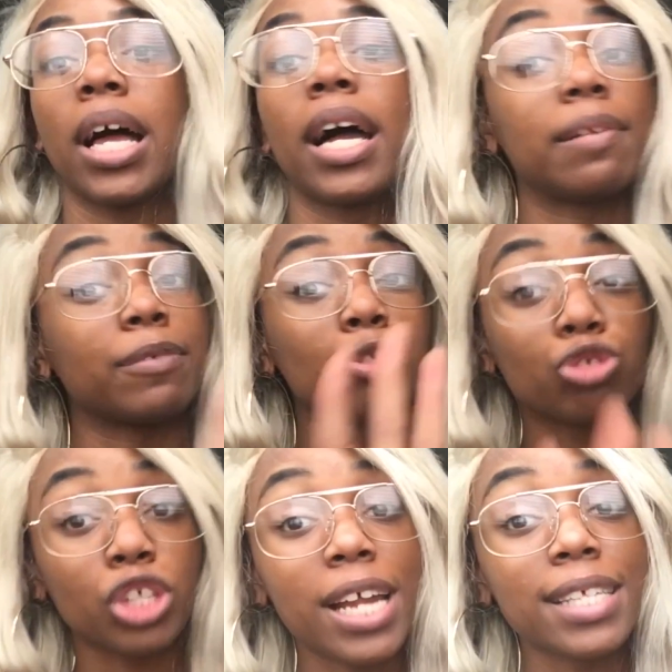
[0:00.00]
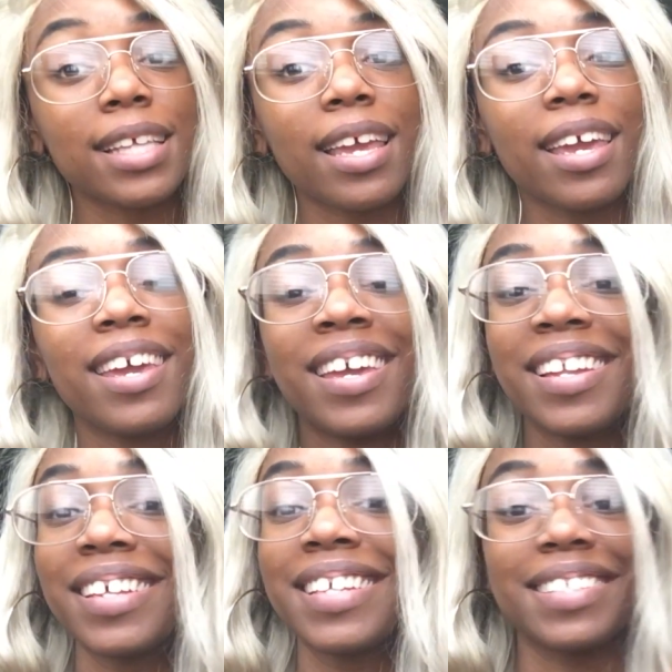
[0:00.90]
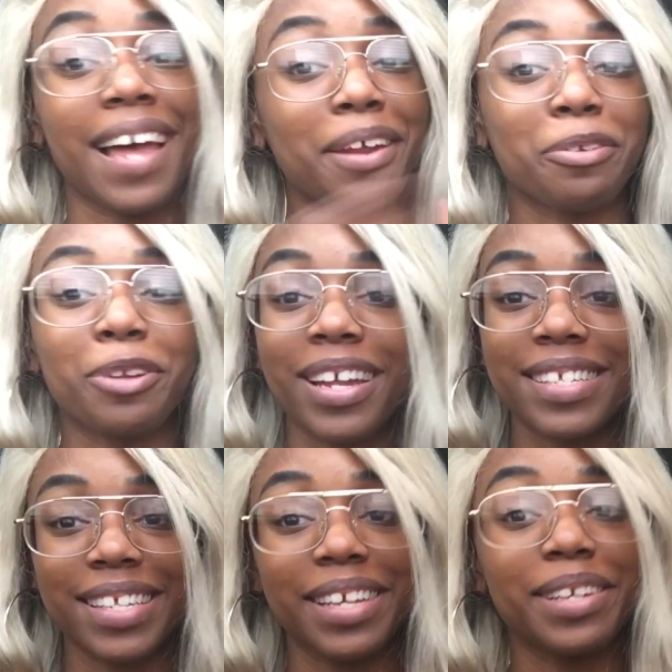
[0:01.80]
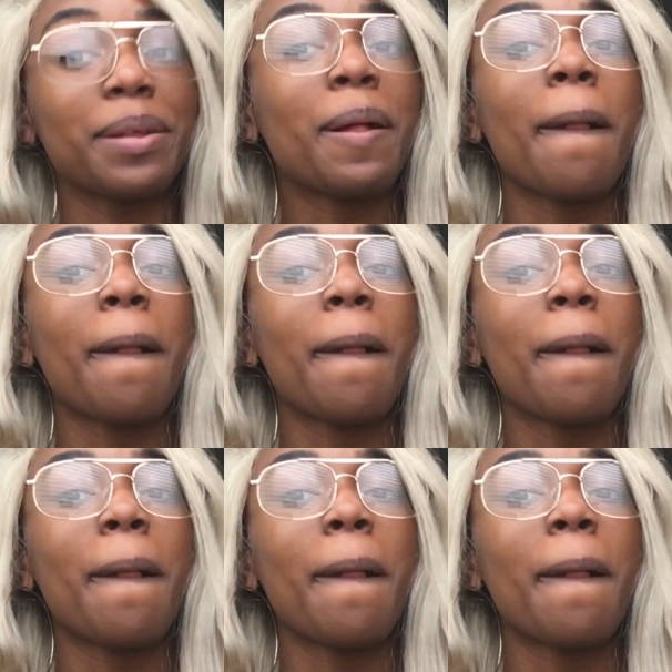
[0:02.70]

I ain't gonna try to say it because I don't know how to say it,